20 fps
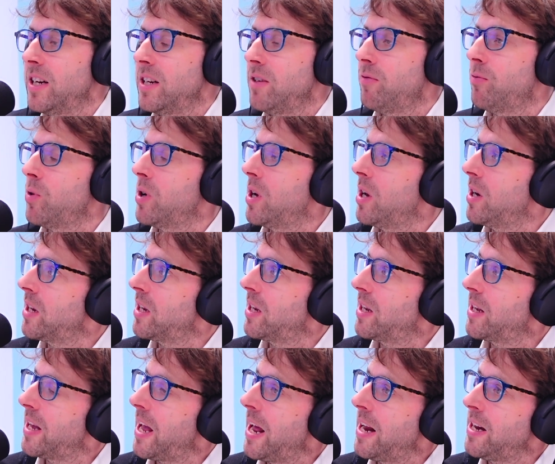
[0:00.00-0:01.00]
And if we're going
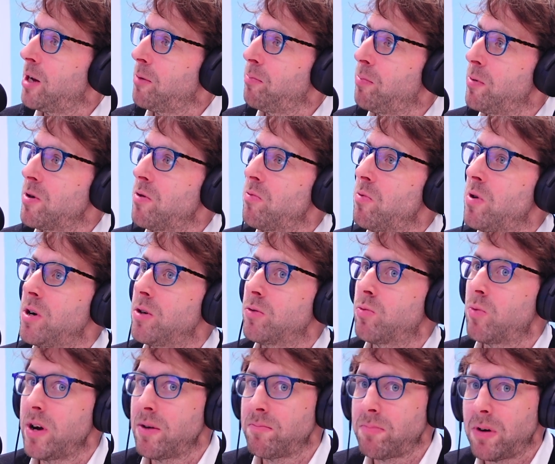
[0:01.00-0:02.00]
to end up in a
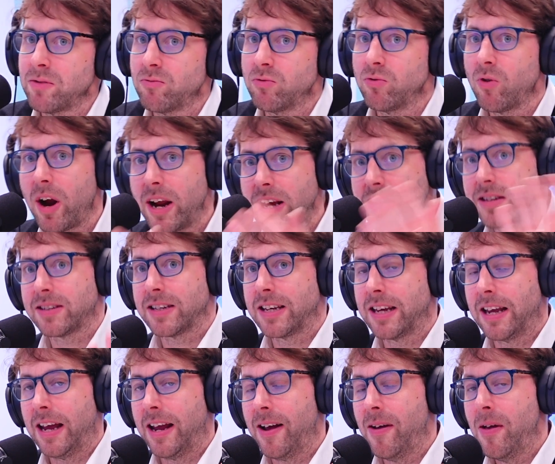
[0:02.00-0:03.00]
world whereby
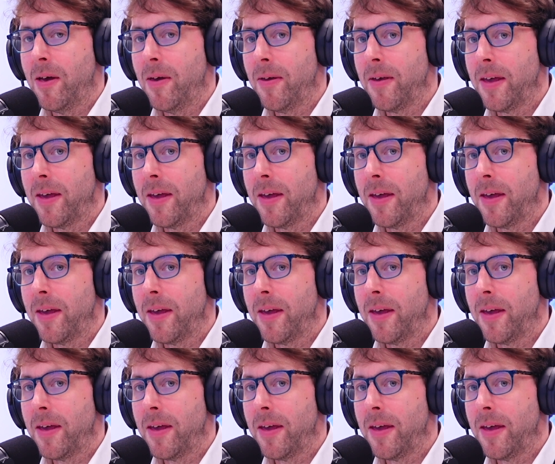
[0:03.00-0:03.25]
raising it